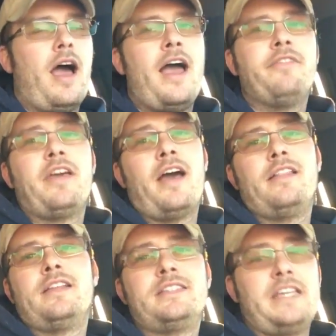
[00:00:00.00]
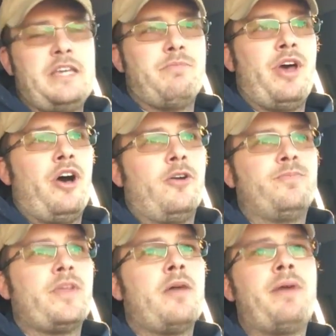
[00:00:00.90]
I've gotten this
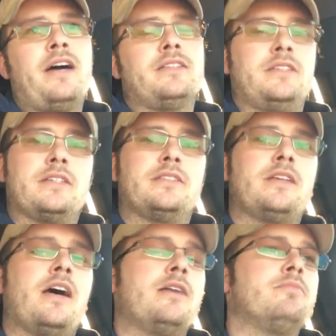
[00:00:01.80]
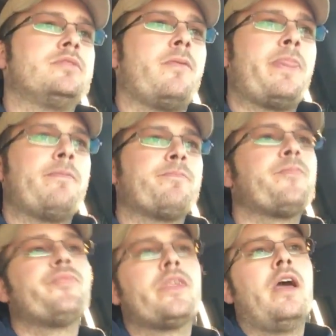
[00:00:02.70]
email about 6 times,
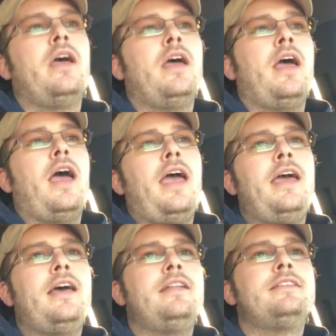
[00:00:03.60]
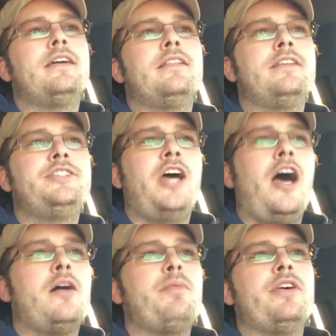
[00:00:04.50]
and the
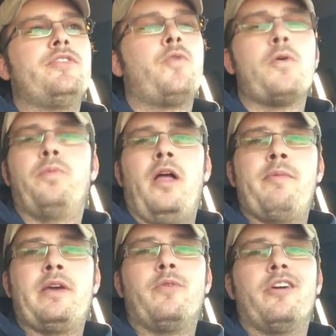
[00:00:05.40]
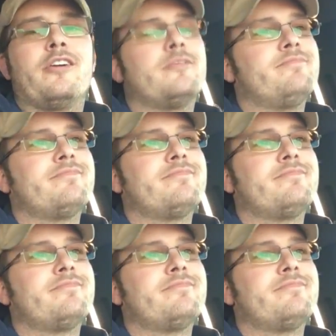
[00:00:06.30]
job is for plumbing work.